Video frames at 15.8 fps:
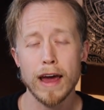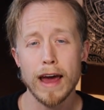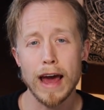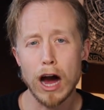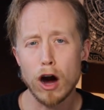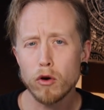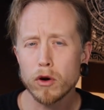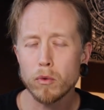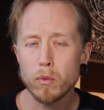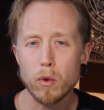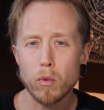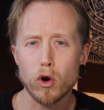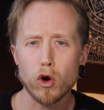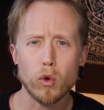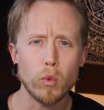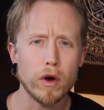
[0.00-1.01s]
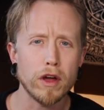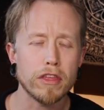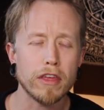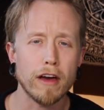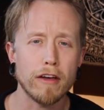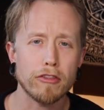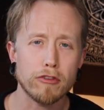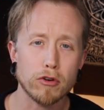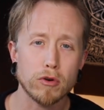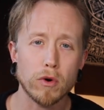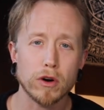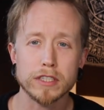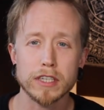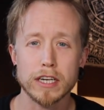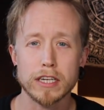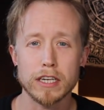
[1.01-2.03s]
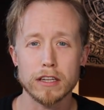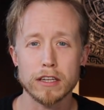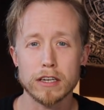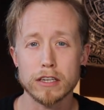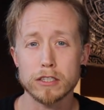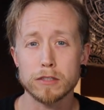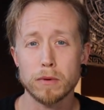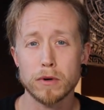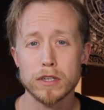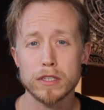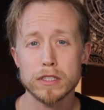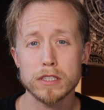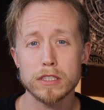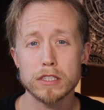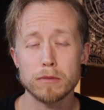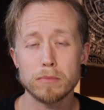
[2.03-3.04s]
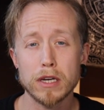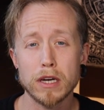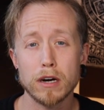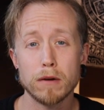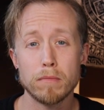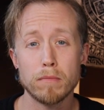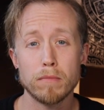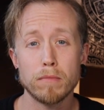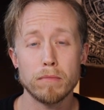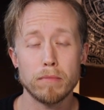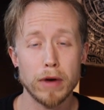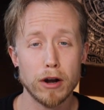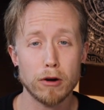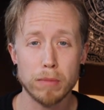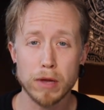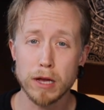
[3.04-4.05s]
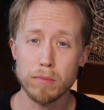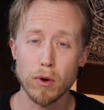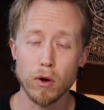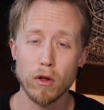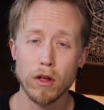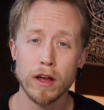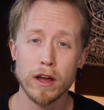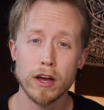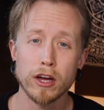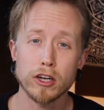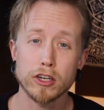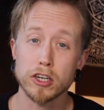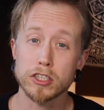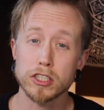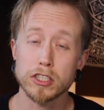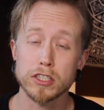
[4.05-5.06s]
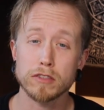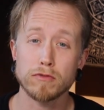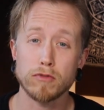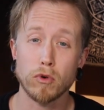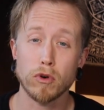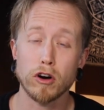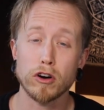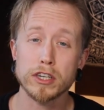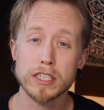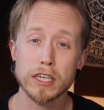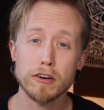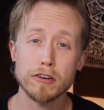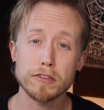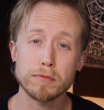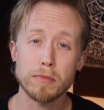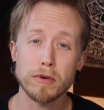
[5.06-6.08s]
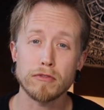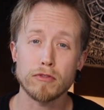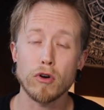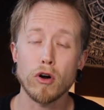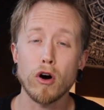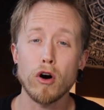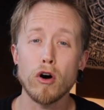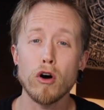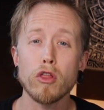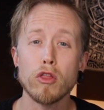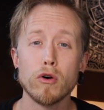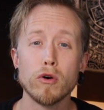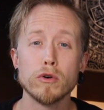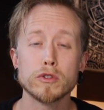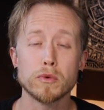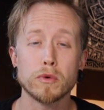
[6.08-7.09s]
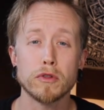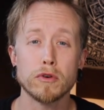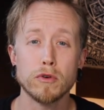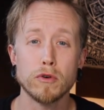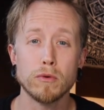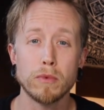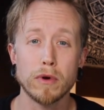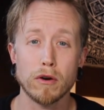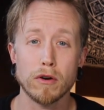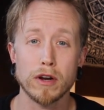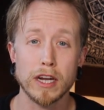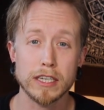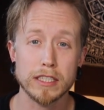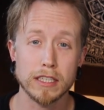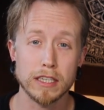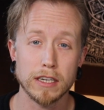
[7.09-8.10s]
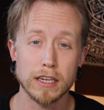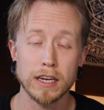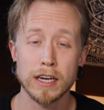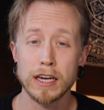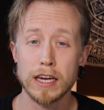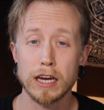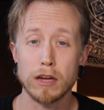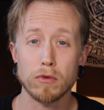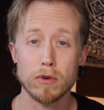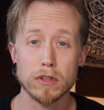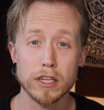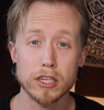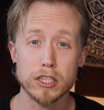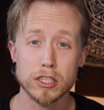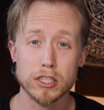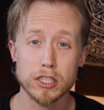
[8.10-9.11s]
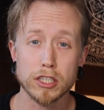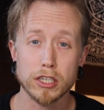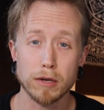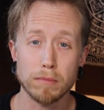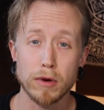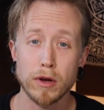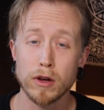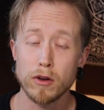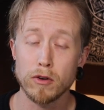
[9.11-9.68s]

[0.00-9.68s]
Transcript: how can we work with and through our psychedelic experiences to become better people, not just for ourselves, but for all those with whom we are nested in relationship